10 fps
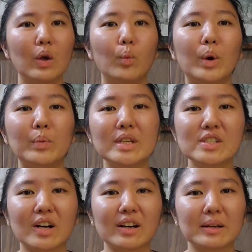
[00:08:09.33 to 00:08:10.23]
when we
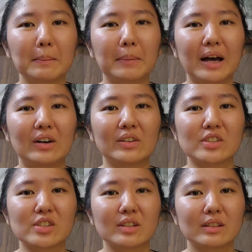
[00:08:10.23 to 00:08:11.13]
talk about
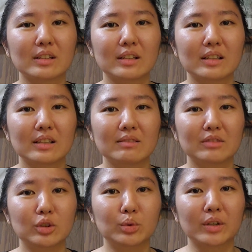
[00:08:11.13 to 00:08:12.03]

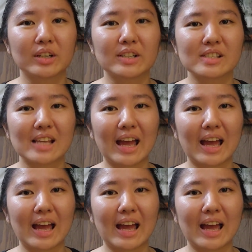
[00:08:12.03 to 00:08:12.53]
lures